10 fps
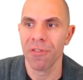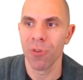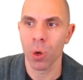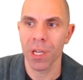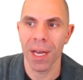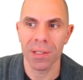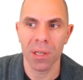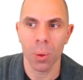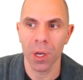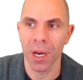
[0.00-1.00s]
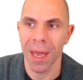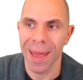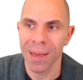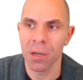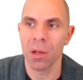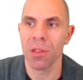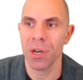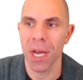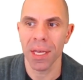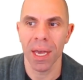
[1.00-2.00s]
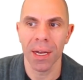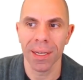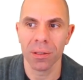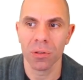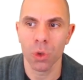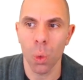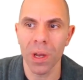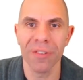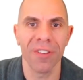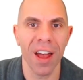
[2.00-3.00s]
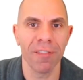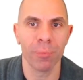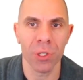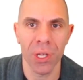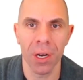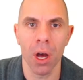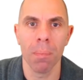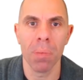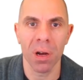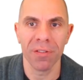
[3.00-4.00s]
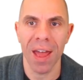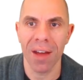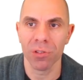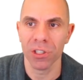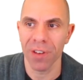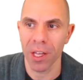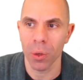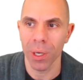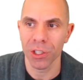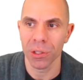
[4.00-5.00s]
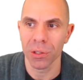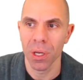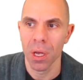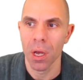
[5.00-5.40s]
forecast that we're going to end the decade at 25% above average valuations.